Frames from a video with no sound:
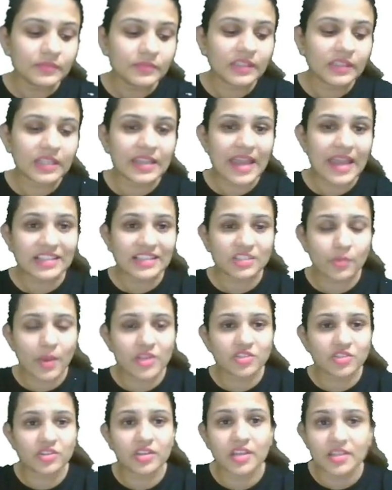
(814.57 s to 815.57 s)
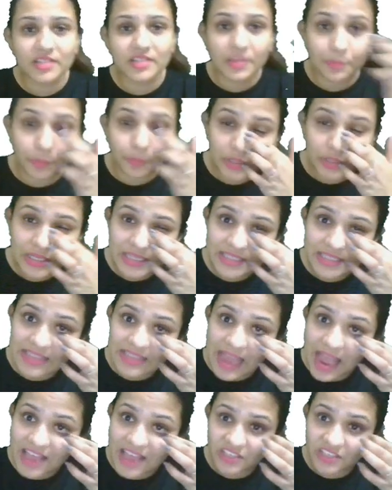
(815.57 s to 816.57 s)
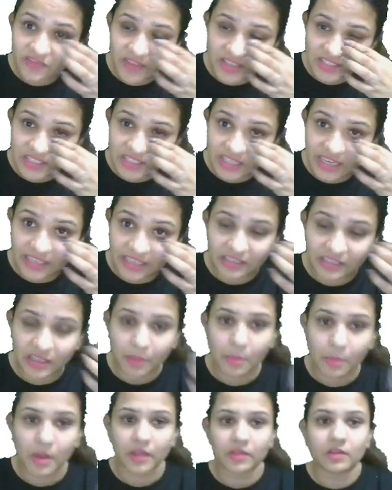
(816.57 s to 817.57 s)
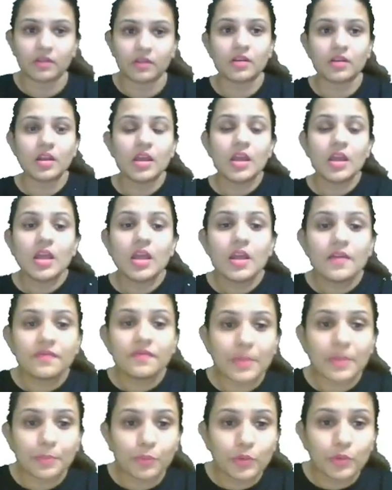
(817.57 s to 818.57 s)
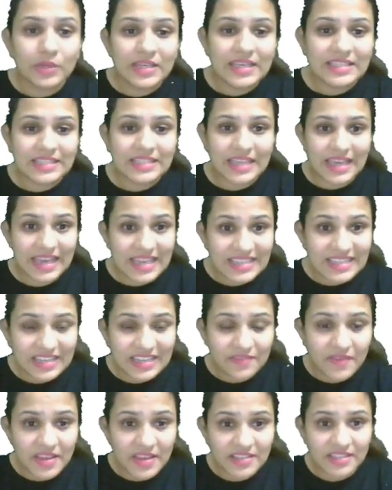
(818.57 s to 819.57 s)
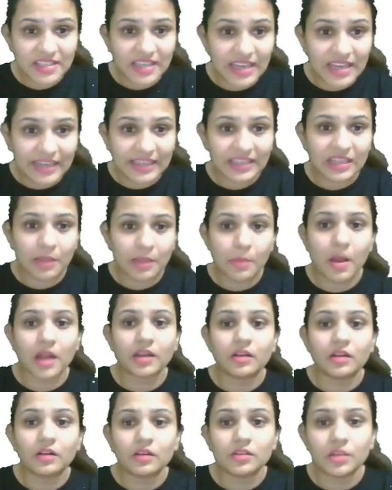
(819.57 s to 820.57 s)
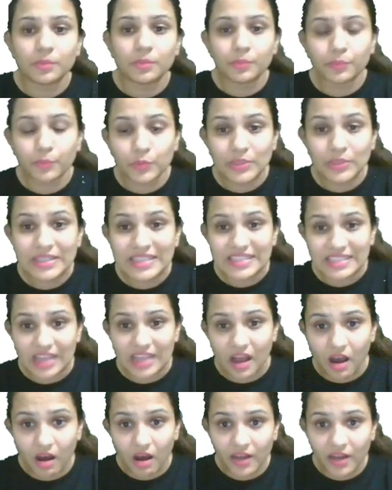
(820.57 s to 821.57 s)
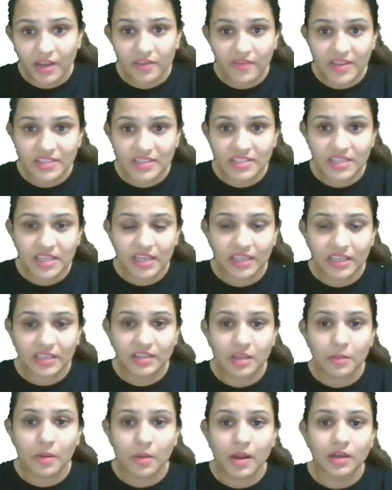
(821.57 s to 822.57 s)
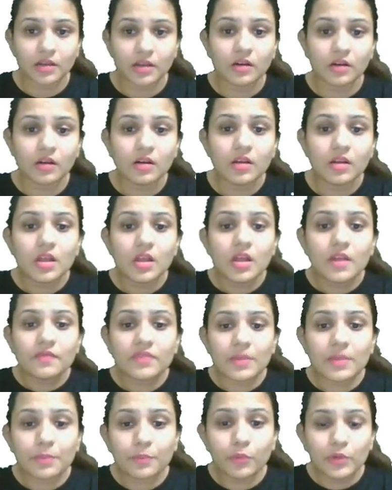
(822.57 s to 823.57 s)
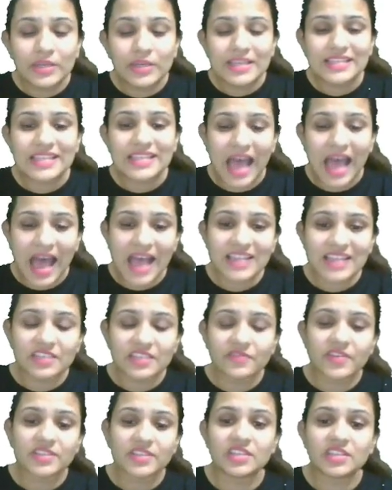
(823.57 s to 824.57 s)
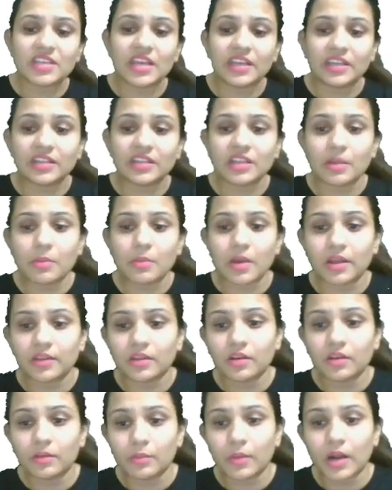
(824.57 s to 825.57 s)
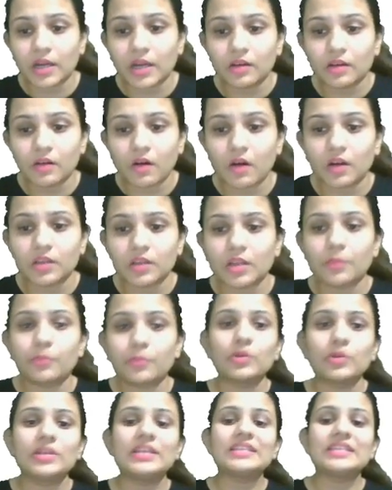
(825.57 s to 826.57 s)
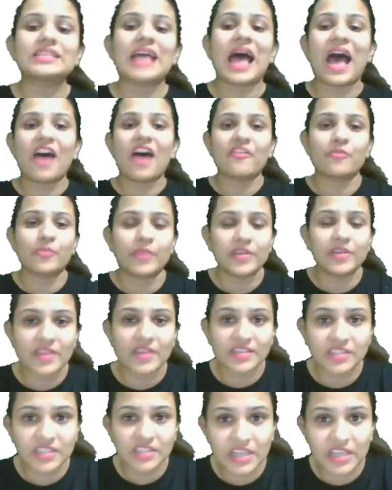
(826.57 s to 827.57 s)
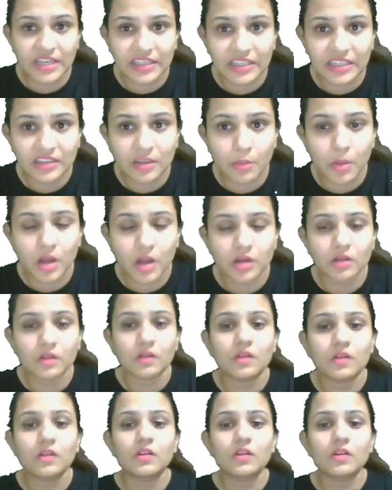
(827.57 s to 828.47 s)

The next question is the police dash investigating the murder. The police is investigating the murder. The police are investigating the murder. The police has investigating the murder, or the police have investigating the murder.